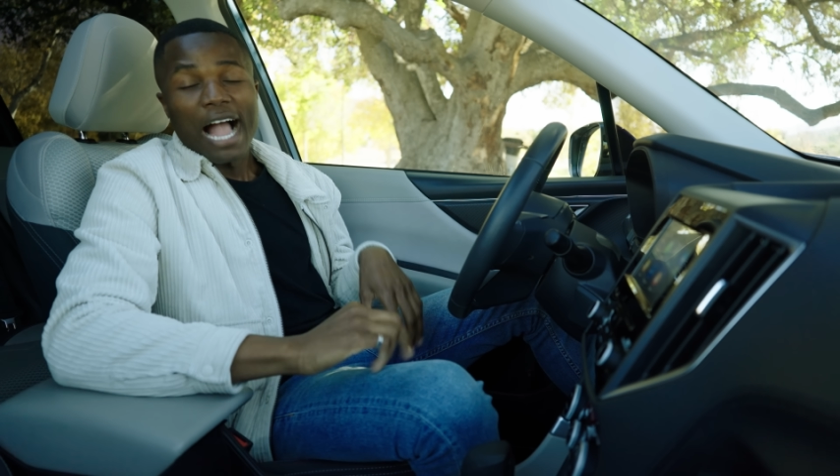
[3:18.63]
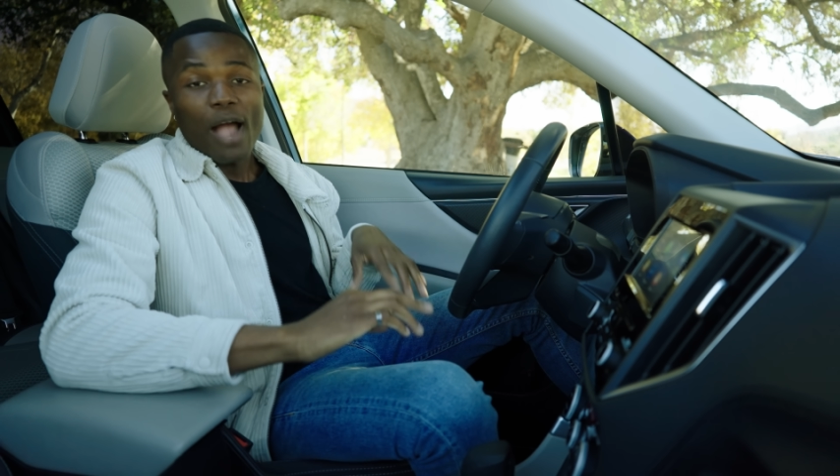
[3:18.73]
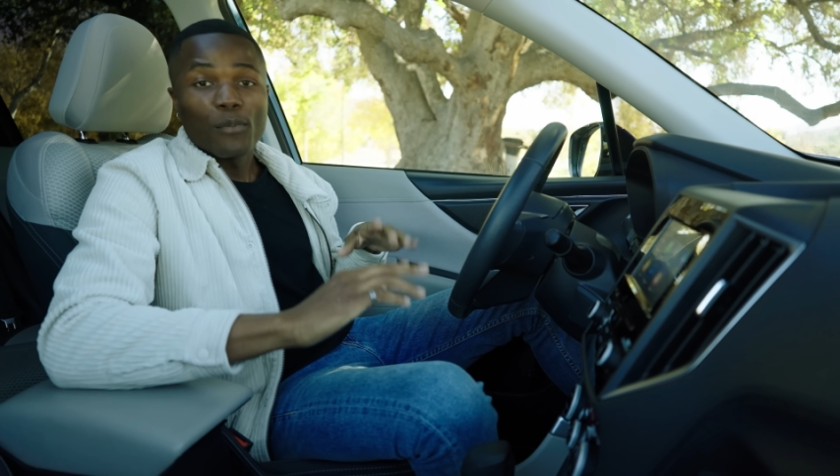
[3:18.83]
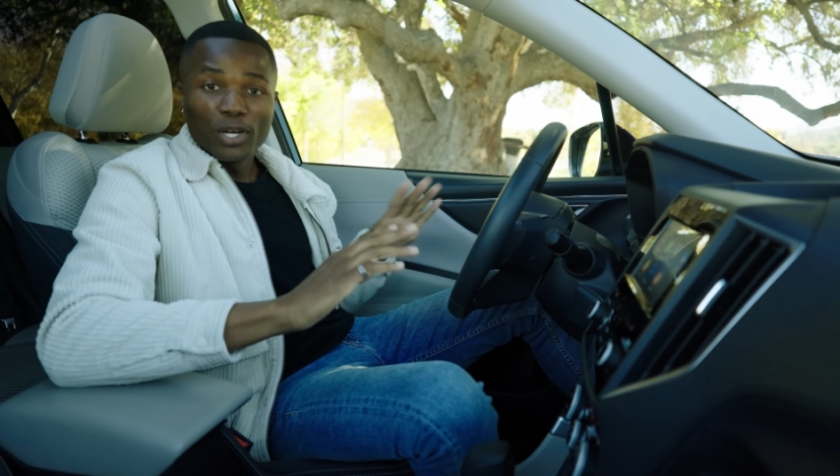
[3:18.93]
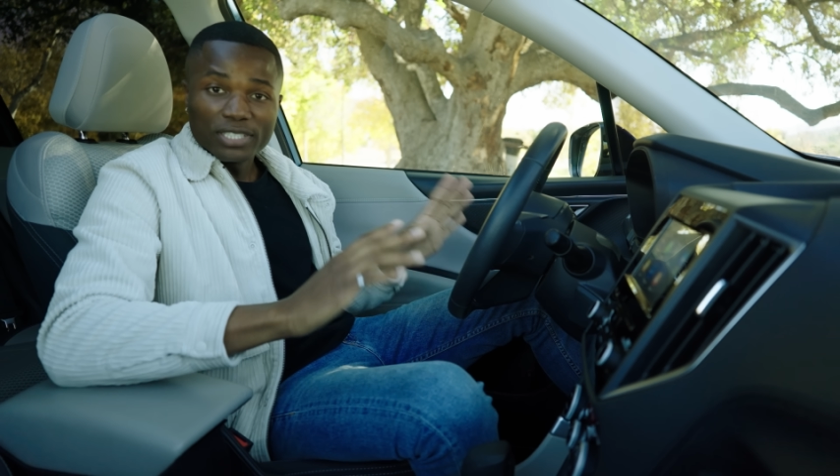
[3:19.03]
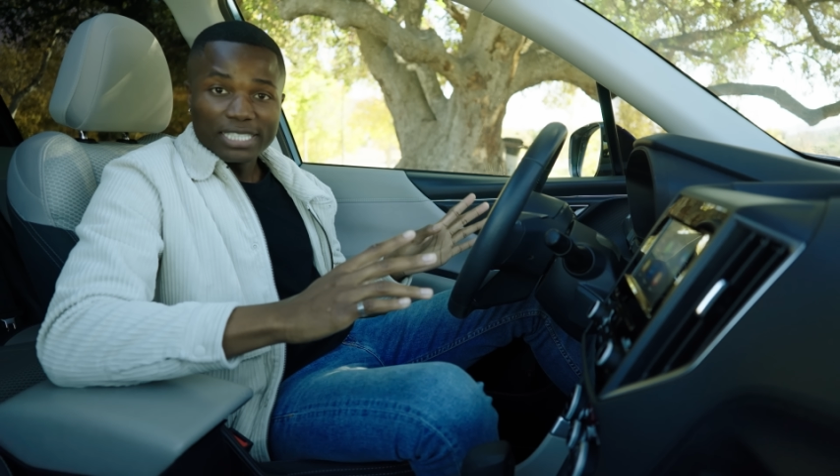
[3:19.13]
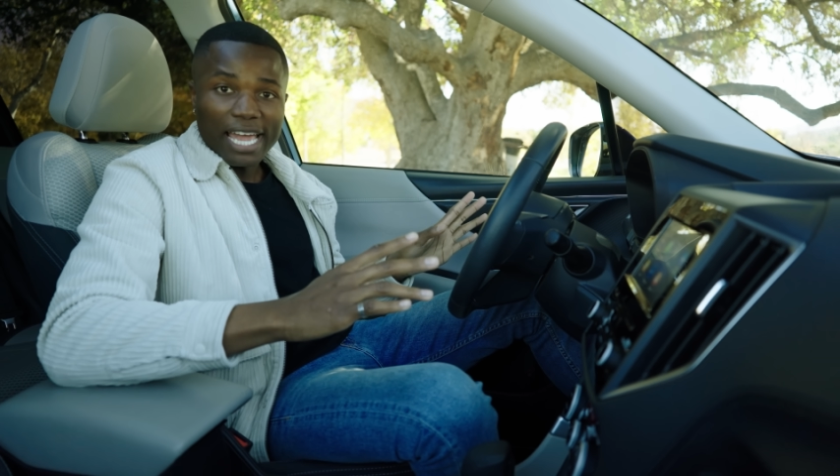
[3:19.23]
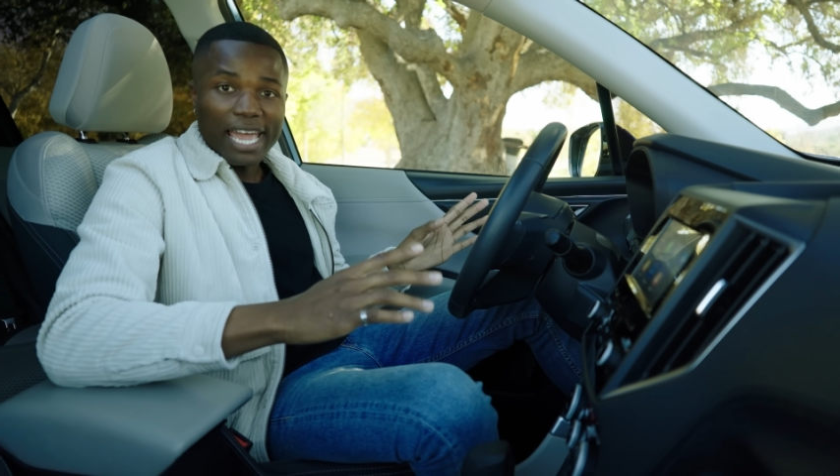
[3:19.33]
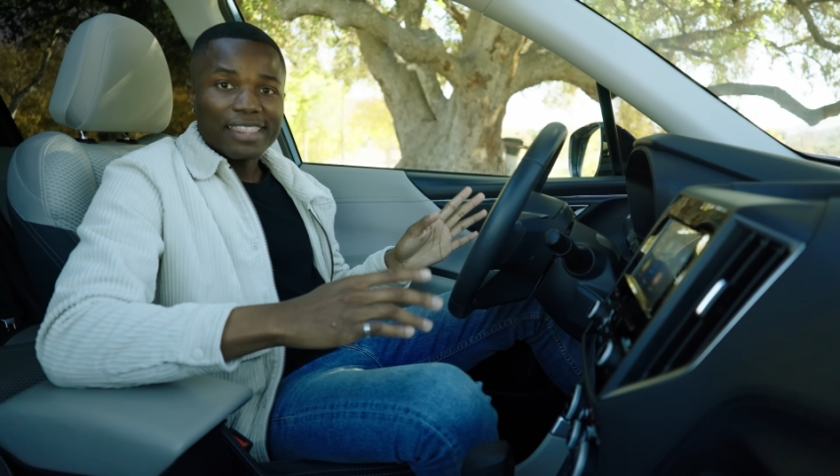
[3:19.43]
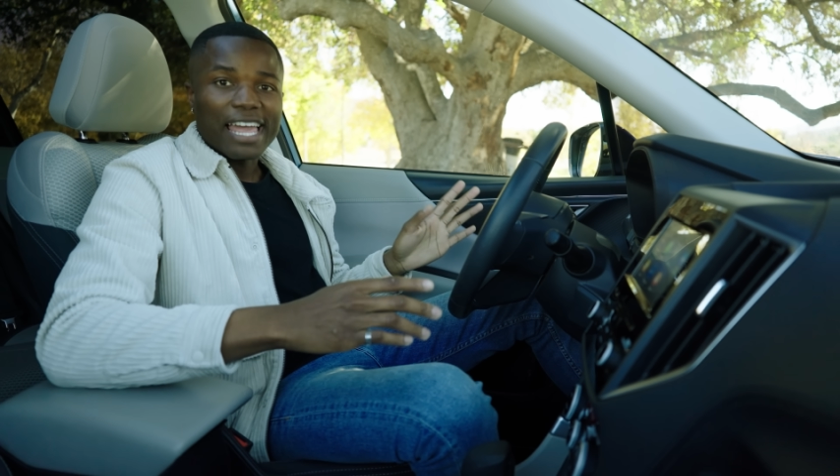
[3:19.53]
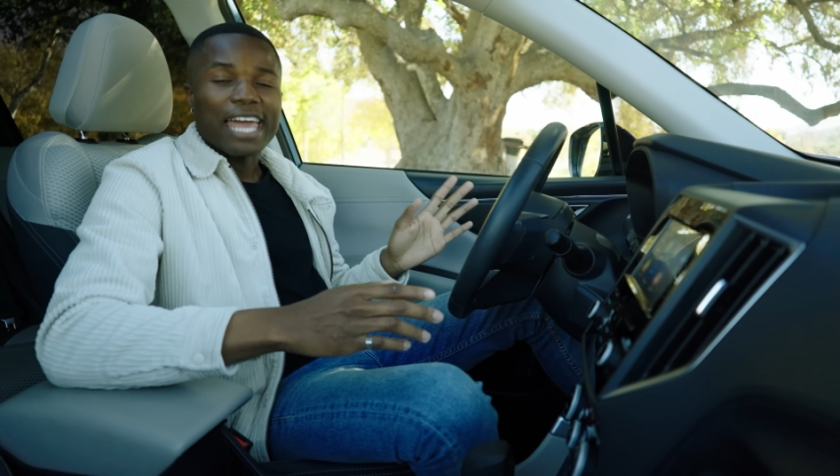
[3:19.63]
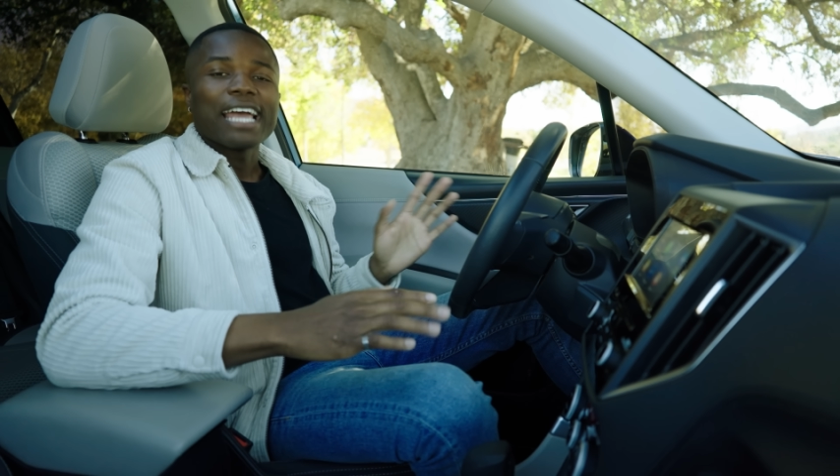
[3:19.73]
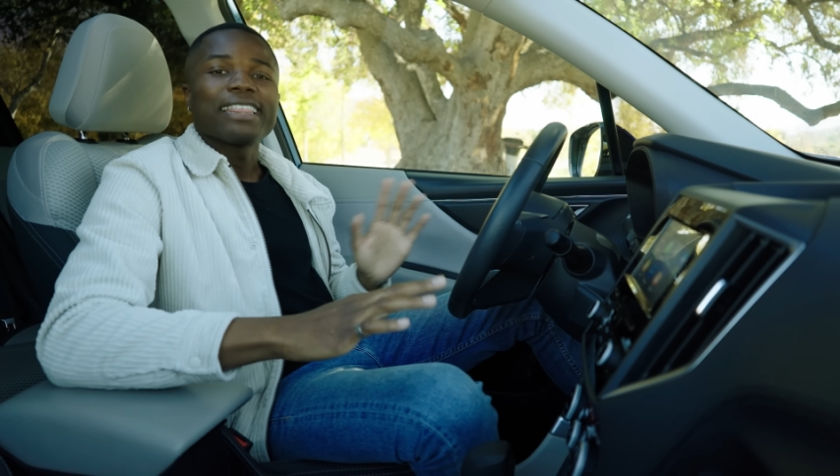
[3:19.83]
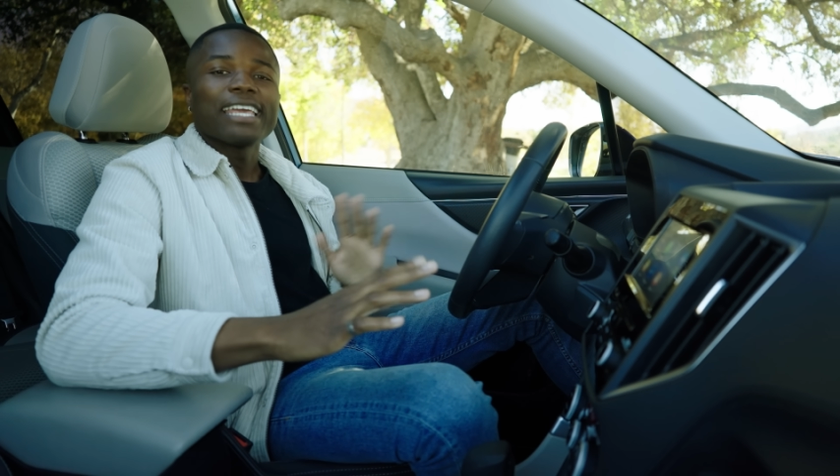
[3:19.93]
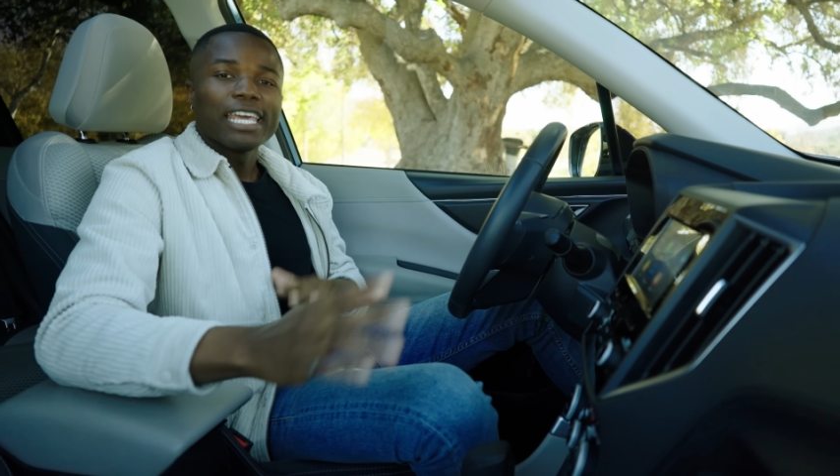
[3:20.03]
I will say that
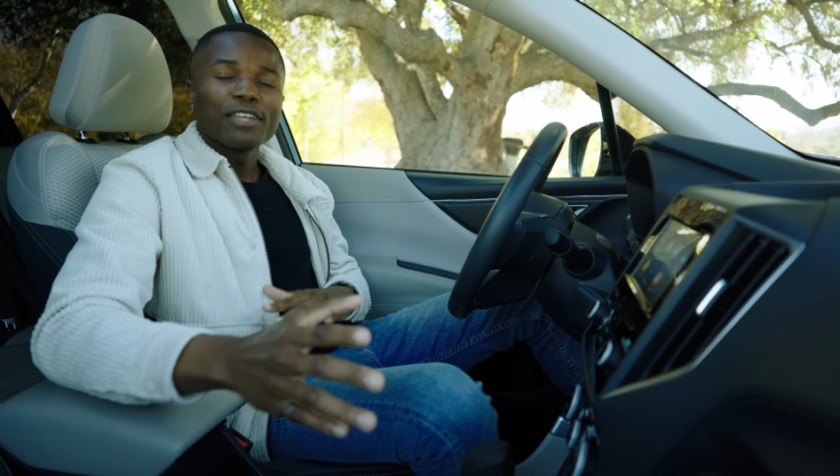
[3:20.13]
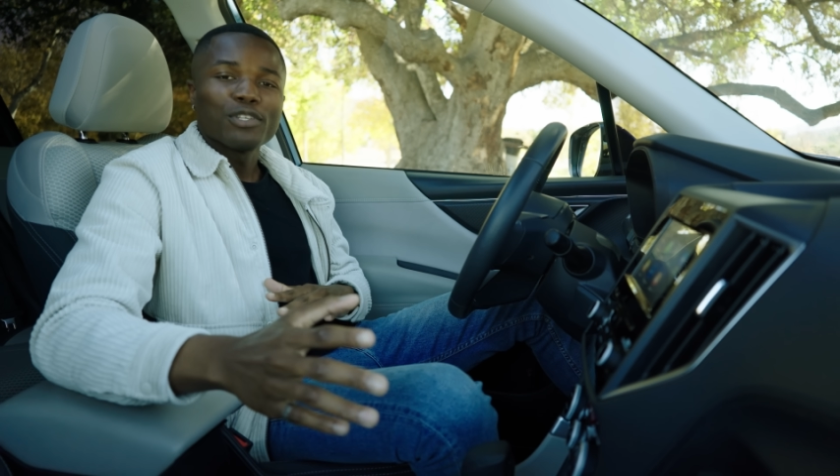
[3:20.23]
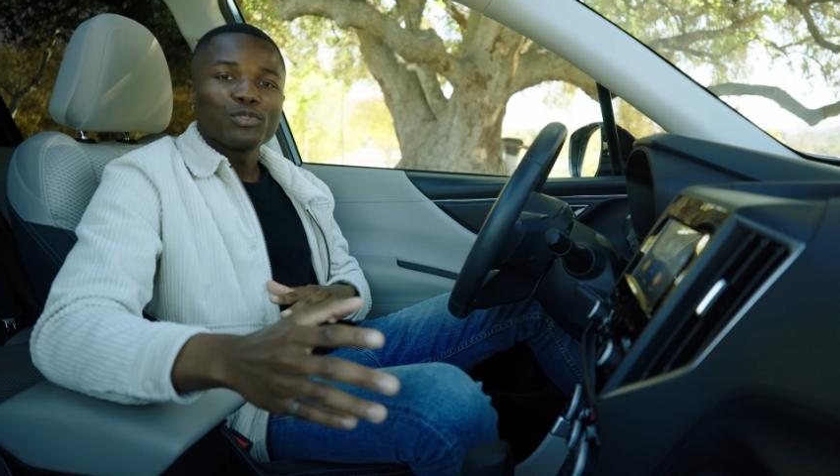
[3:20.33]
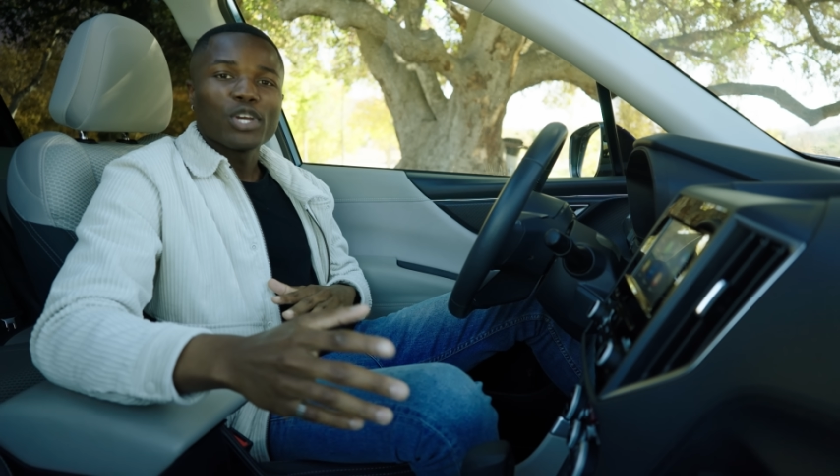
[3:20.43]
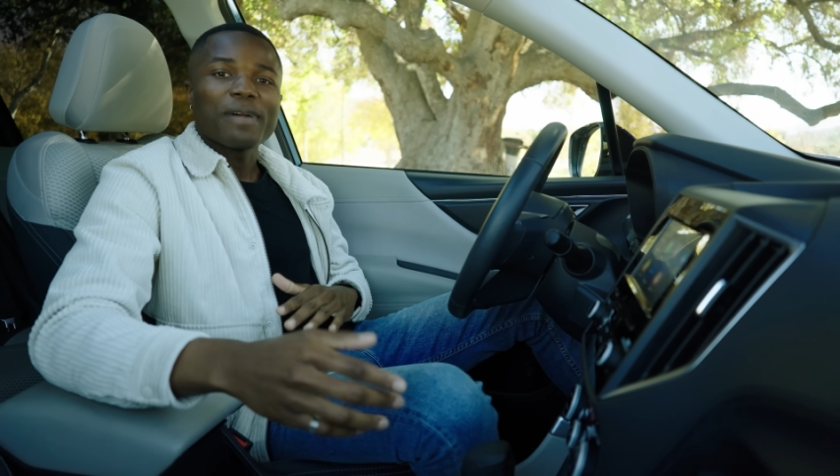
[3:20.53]
at the end of the trip,